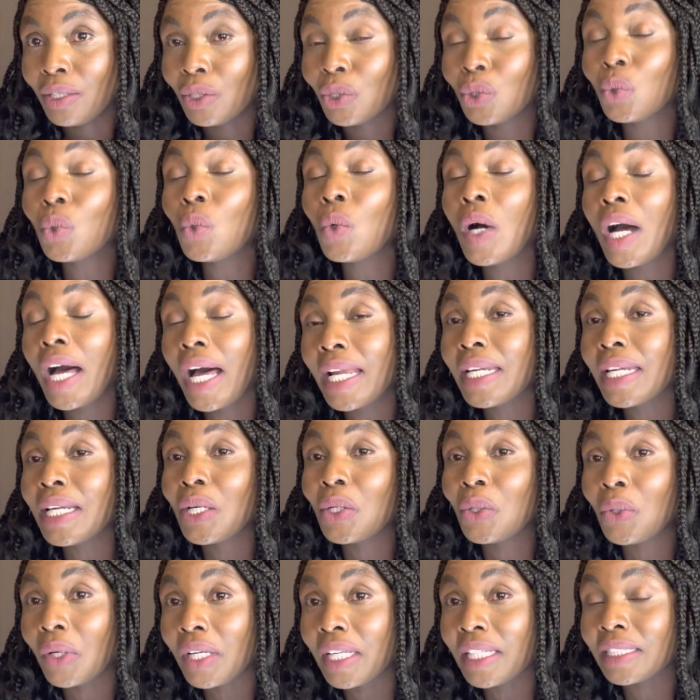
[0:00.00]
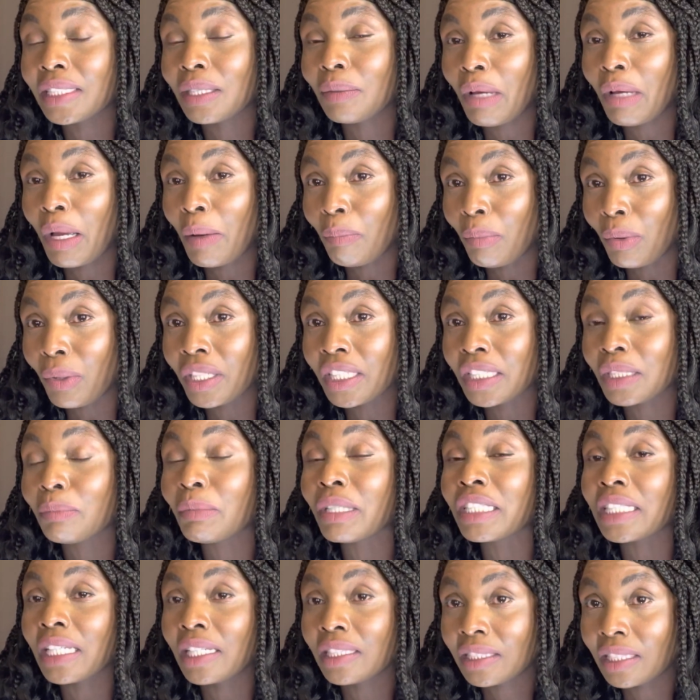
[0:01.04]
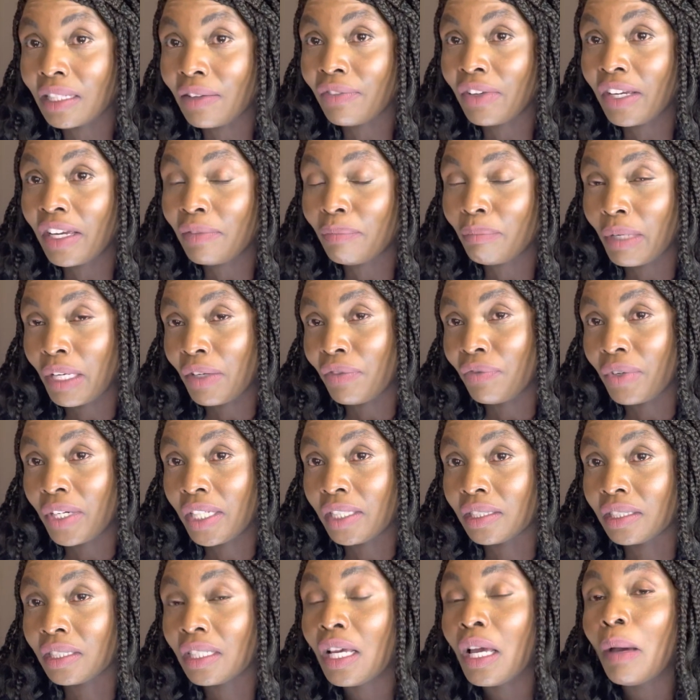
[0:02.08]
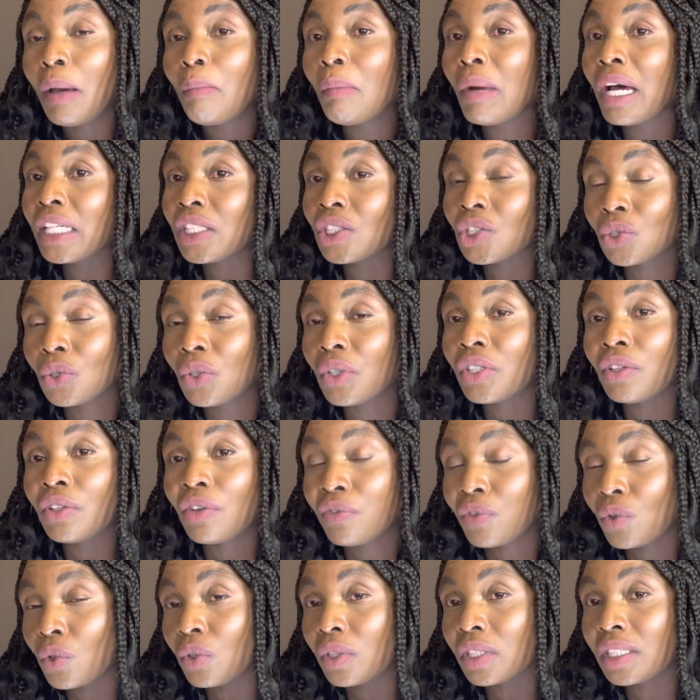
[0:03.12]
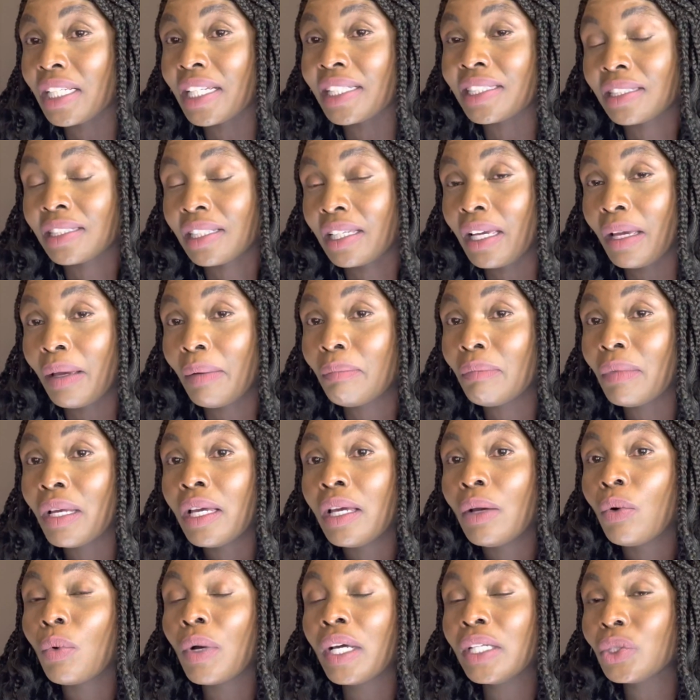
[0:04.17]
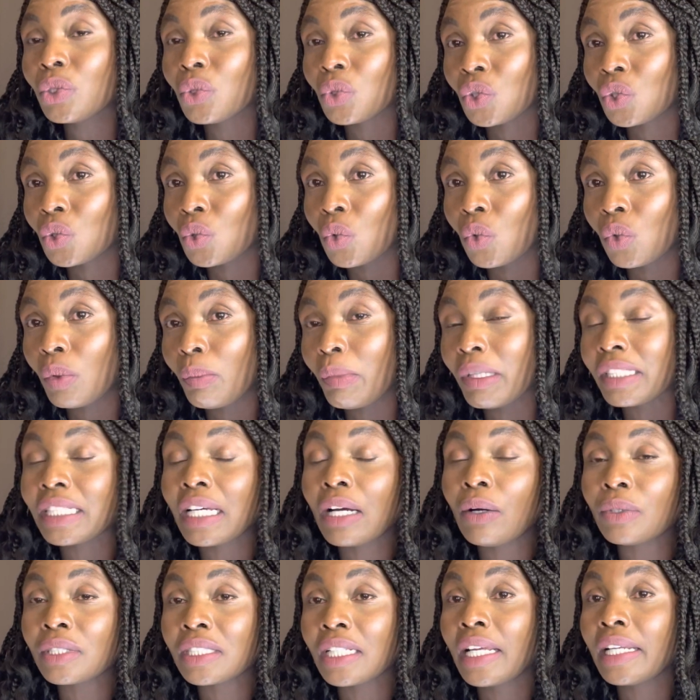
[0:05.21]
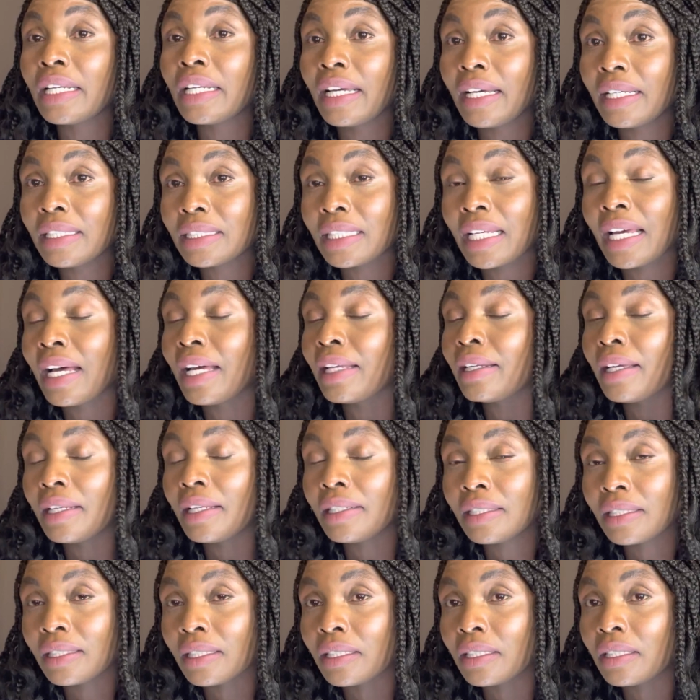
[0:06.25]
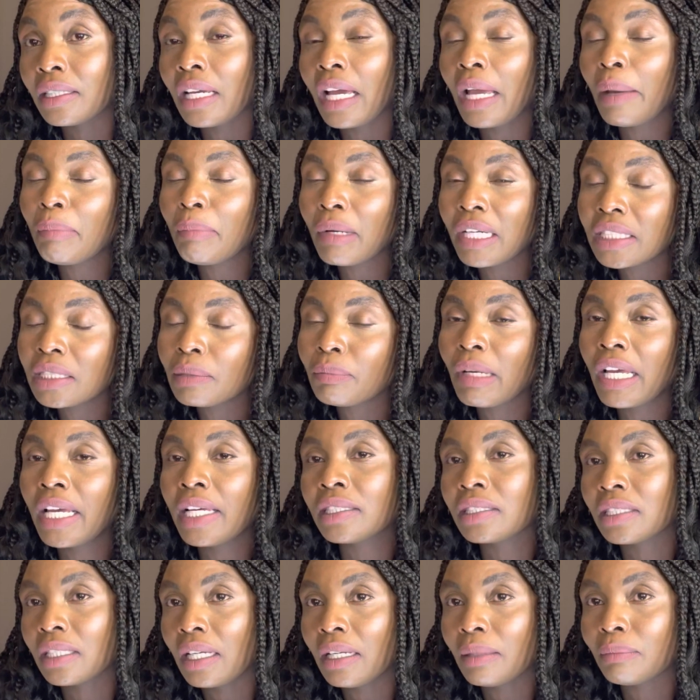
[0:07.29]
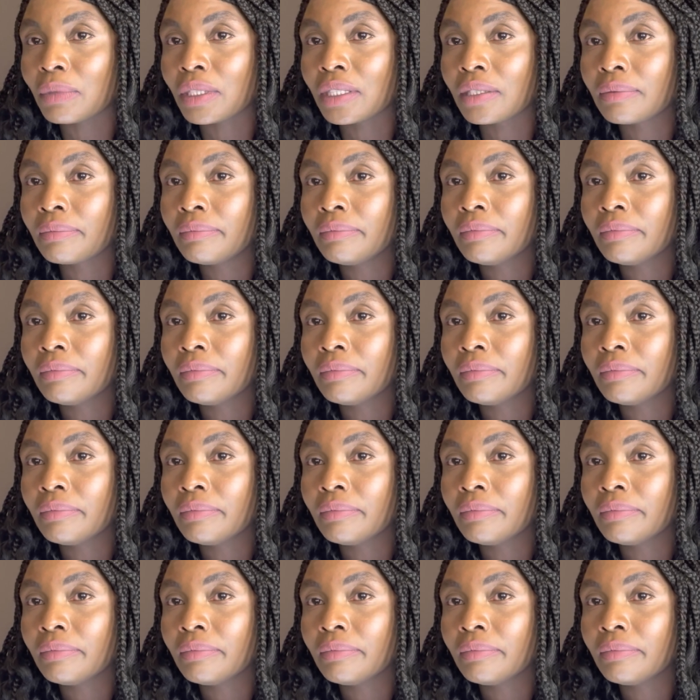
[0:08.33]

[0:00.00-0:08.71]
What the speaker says: $200 in my pocket, but I survived, my friends. My story, of course, I went to school, but I was a nurse. I had a degree. I passed my exams.